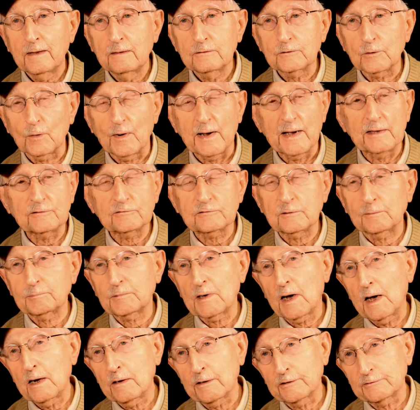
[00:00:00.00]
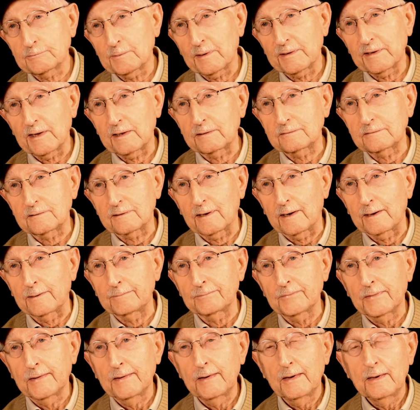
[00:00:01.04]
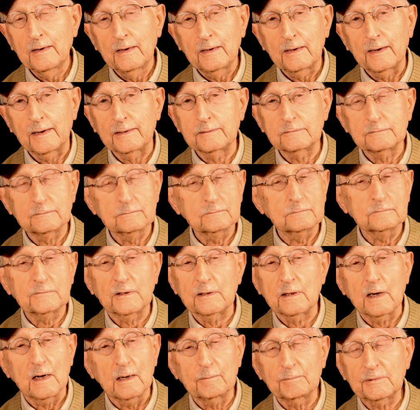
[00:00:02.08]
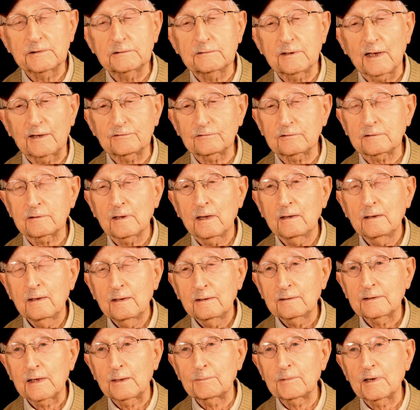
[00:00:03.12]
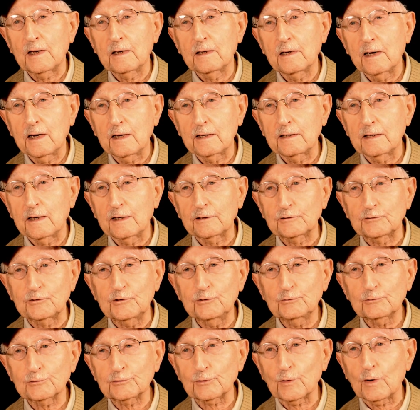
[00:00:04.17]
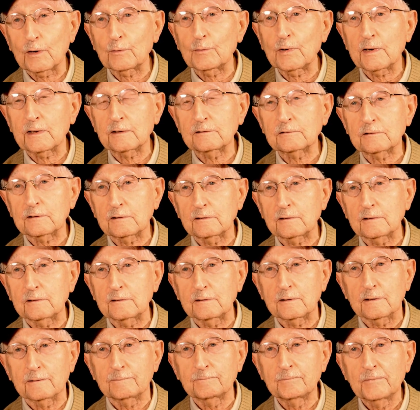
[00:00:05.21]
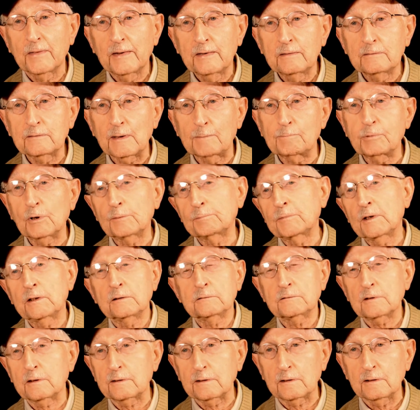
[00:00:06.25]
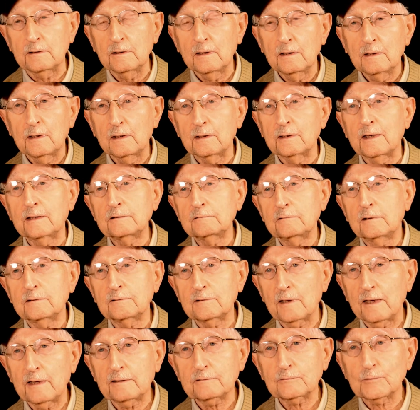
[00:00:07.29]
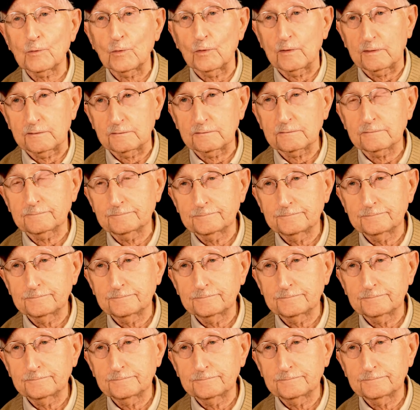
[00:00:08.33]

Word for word: So I had some college by that time, and the Army test gave me a high IQ, so I went into the. They put me into headquarters,